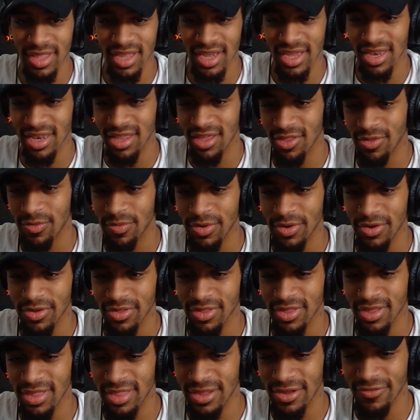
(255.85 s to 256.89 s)
they can experience
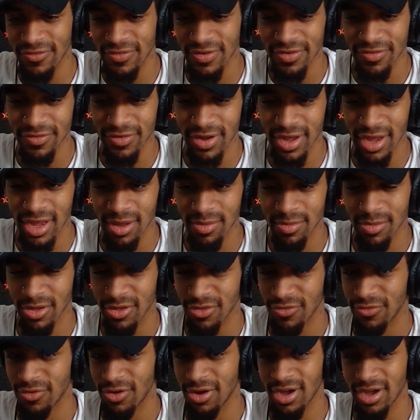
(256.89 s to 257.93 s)
it in their favorite game, because
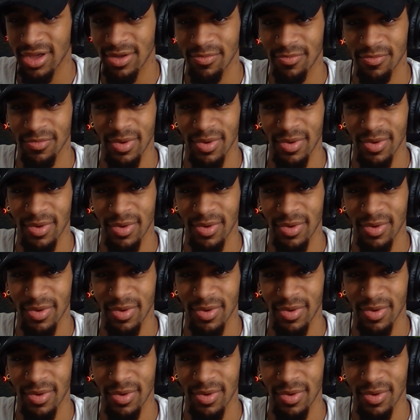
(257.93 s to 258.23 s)
fuck,